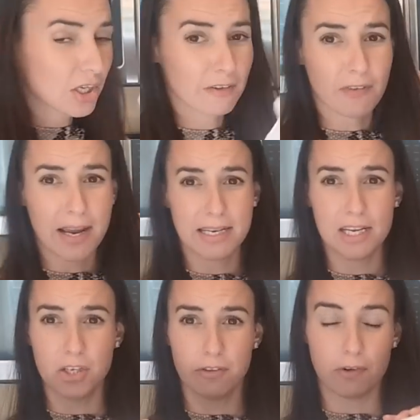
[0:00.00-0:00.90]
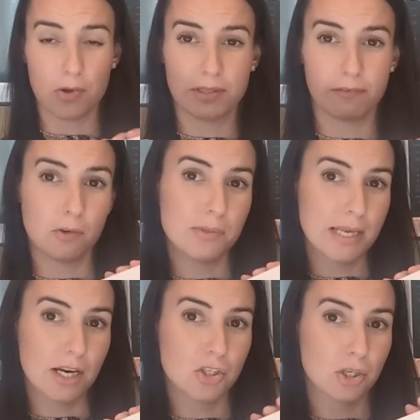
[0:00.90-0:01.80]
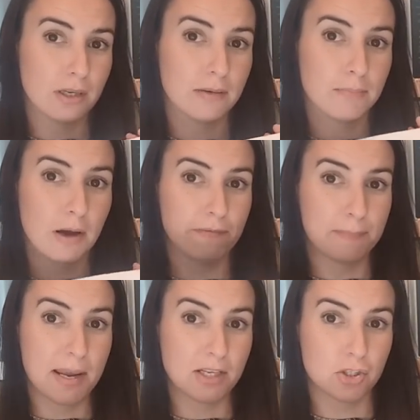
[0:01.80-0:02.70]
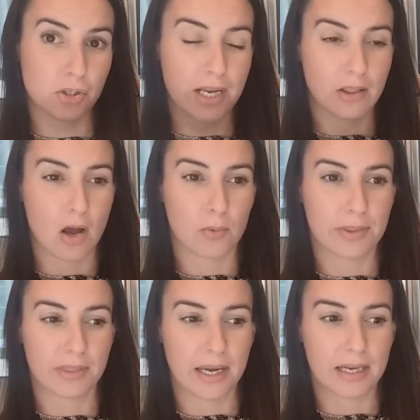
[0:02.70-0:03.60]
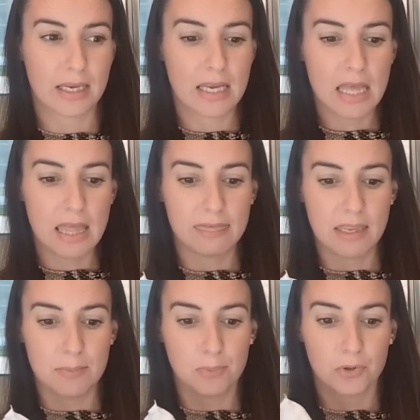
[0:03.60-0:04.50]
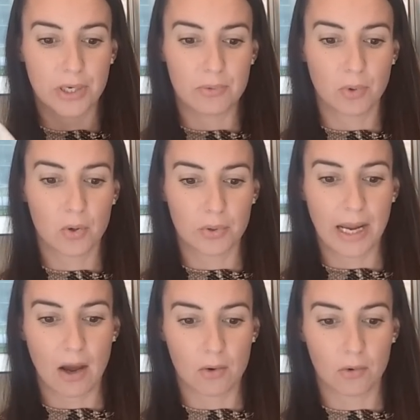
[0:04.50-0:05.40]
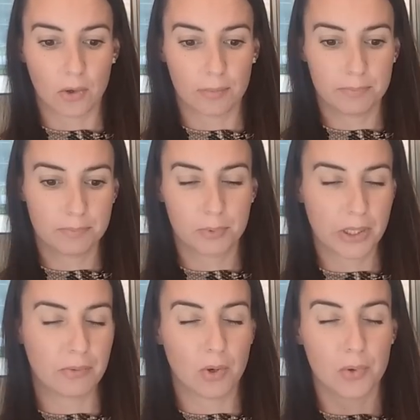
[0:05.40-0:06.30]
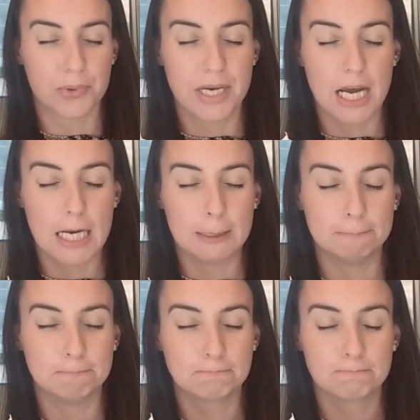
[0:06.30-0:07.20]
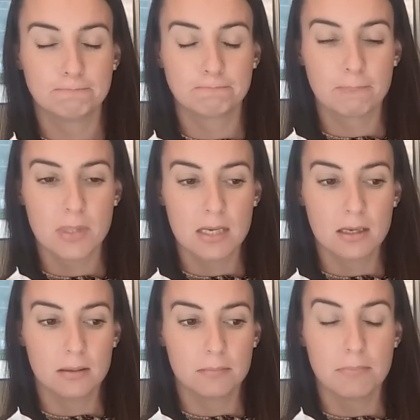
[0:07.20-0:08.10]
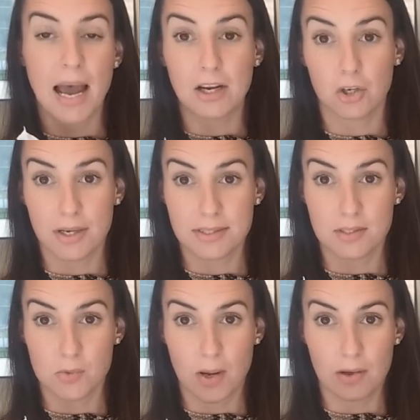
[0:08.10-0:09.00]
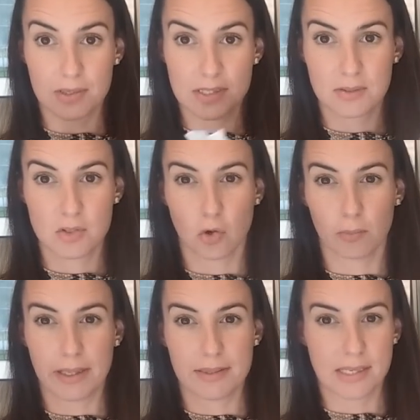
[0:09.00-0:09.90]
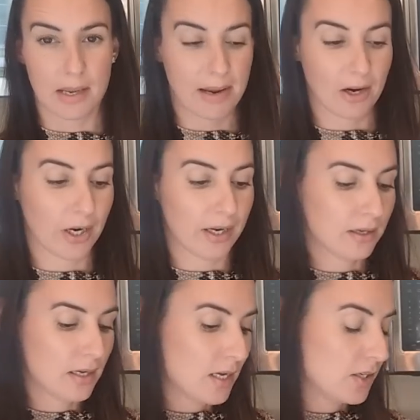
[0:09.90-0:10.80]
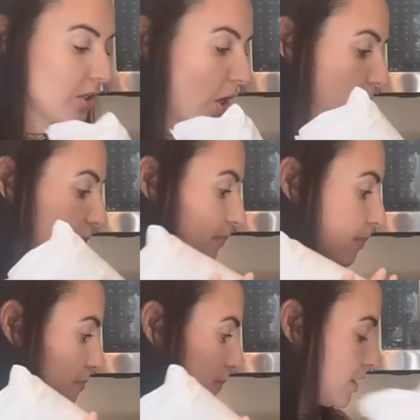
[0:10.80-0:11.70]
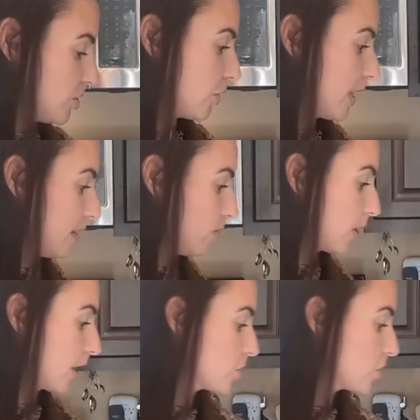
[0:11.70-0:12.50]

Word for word: you can find it in your frozen food section, puff pastry, along with like the pre-rolled out or pre-rolled um, pie crust as well. It's normally in the same area. So puff pastry, we're